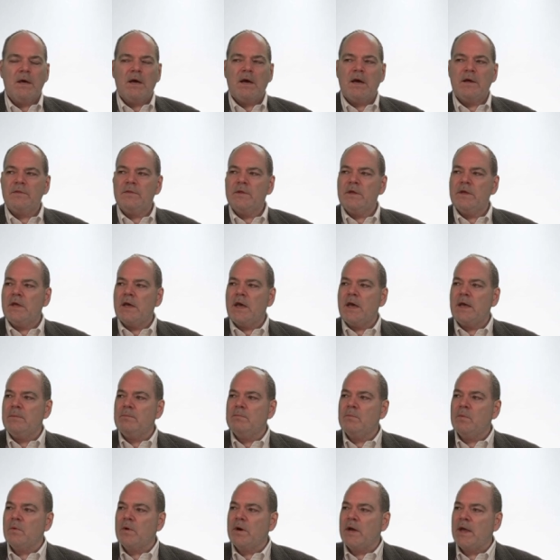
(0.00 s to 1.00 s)
I think a
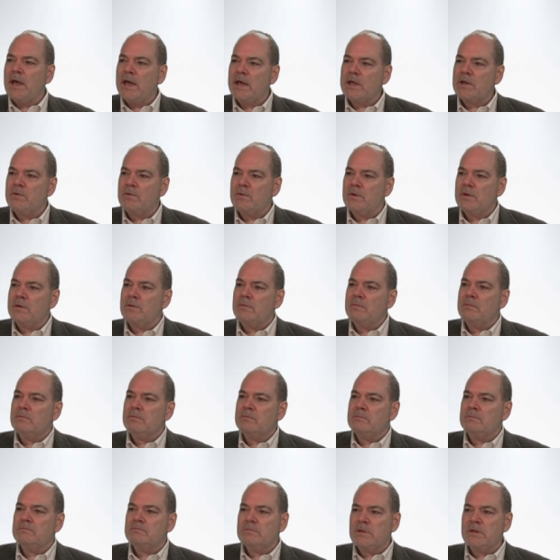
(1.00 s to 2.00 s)
more accurate
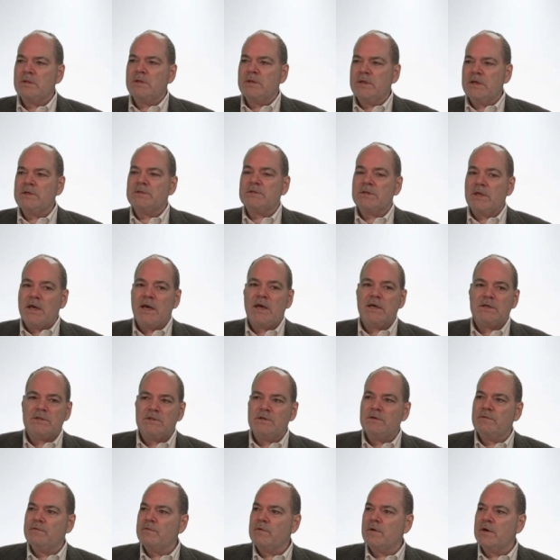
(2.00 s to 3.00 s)
but less
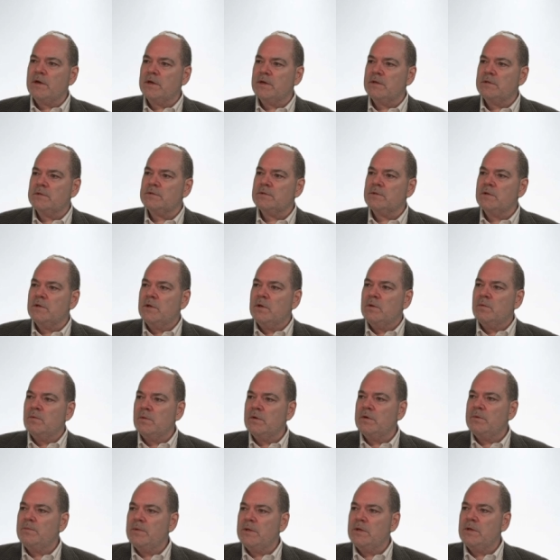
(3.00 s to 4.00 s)
catchy phrase
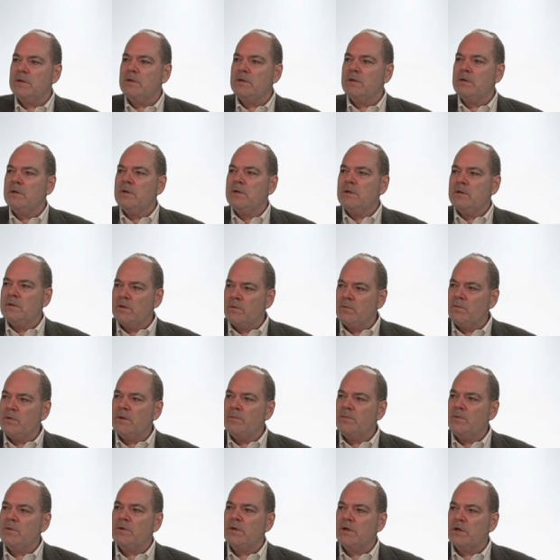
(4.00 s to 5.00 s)
would be the
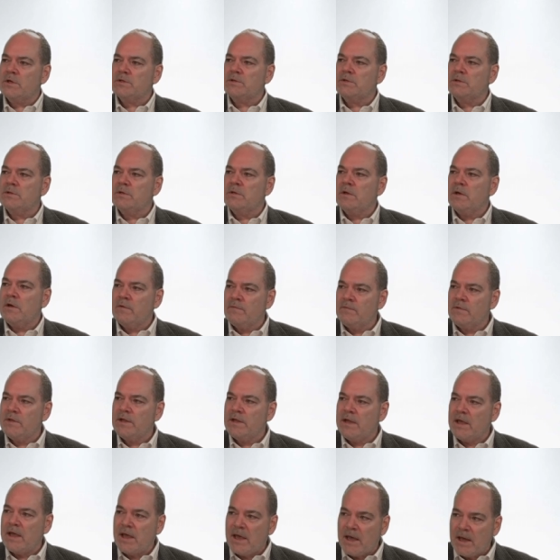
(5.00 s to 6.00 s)
reproduction of
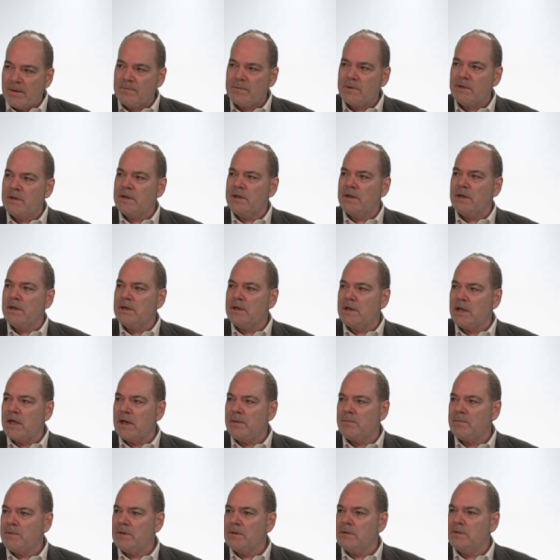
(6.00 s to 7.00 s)
the aptly
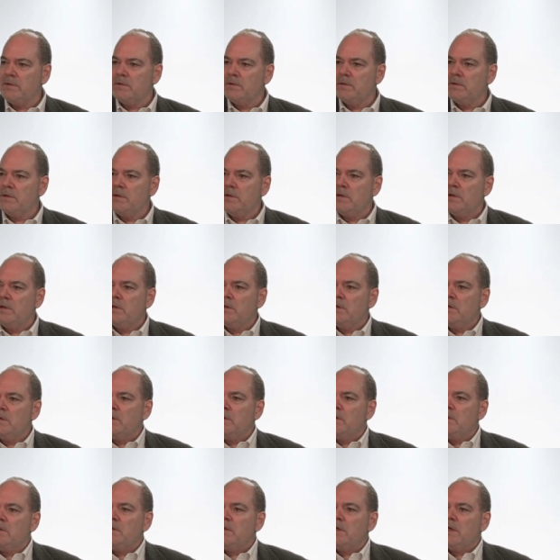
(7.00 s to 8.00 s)
adapted.
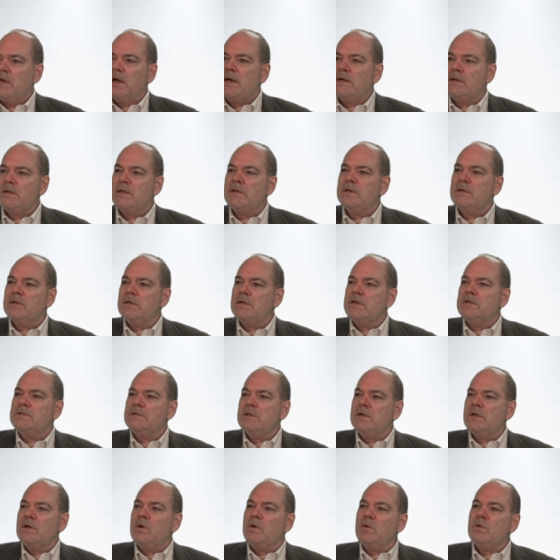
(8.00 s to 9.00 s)
The idea is
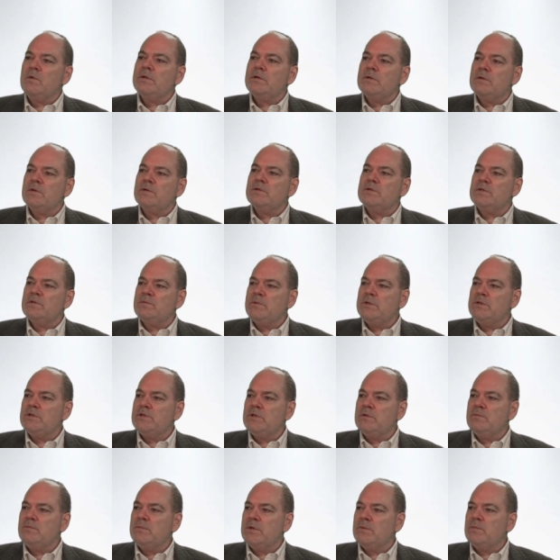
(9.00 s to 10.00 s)
that only those
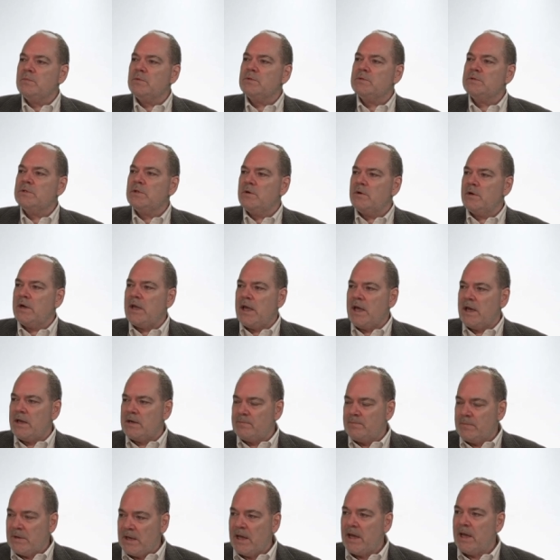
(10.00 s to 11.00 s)
species members that are
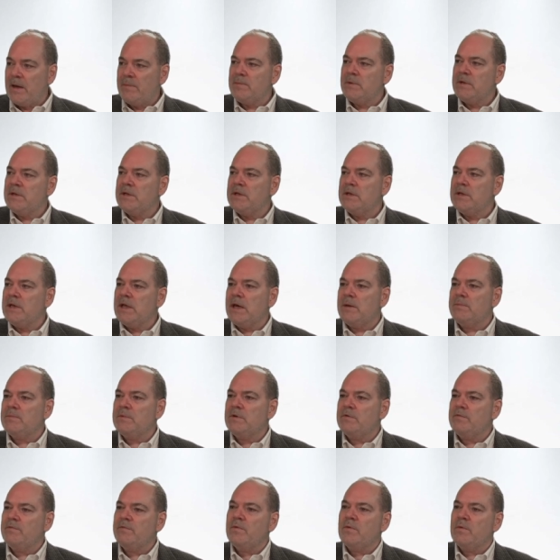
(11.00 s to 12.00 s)
aptly
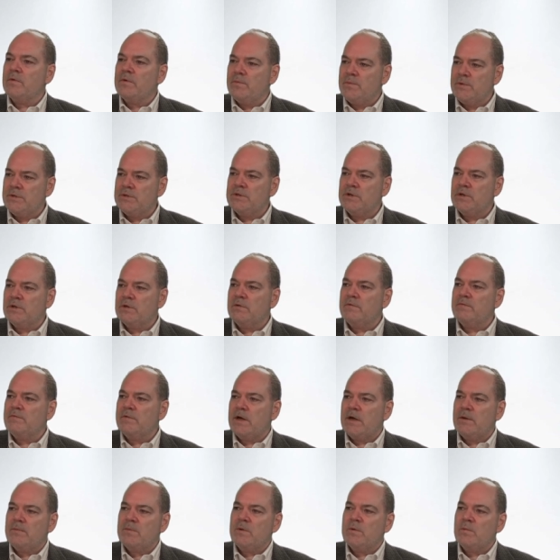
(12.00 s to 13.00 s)
adapted for a particular
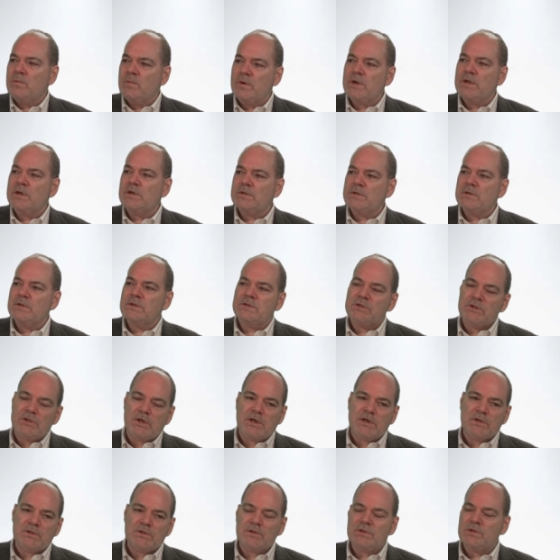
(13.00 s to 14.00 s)
environment will get the
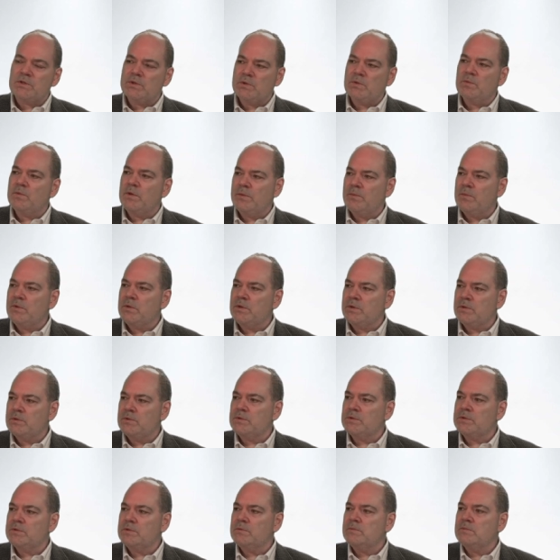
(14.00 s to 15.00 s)
chance to
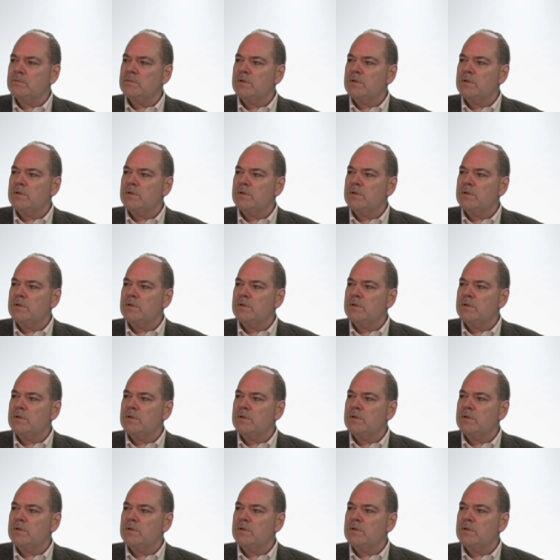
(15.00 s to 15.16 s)
reproduce.